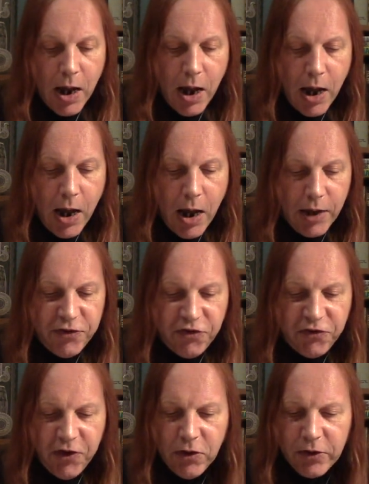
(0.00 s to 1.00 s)
uh,
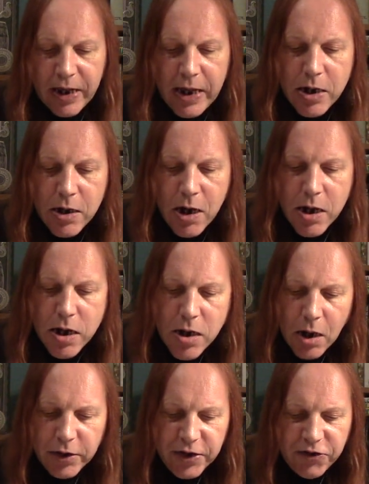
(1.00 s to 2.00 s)
distilled in
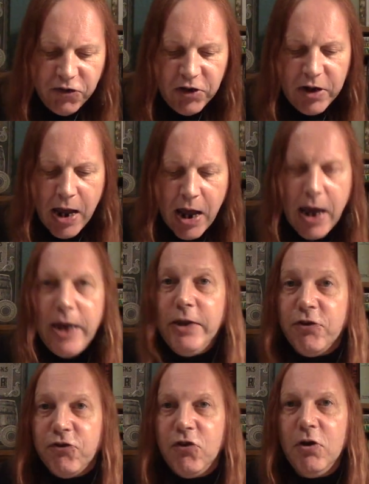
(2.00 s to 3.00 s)
nineteen
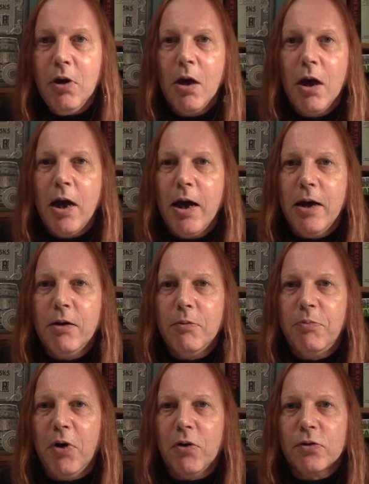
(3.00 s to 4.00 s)
eighty and
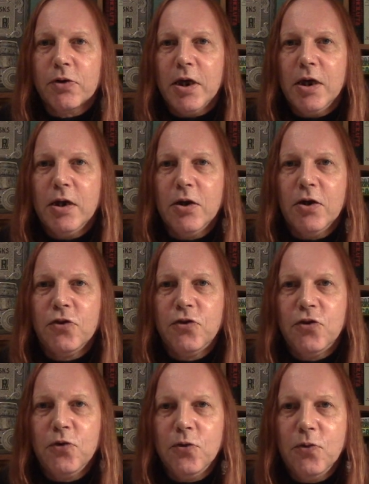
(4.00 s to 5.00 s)
bottled in
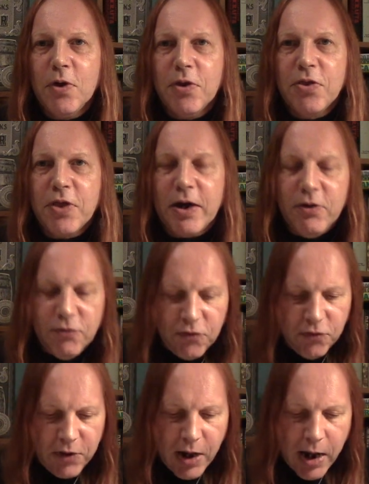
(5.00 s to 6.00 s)
two thousand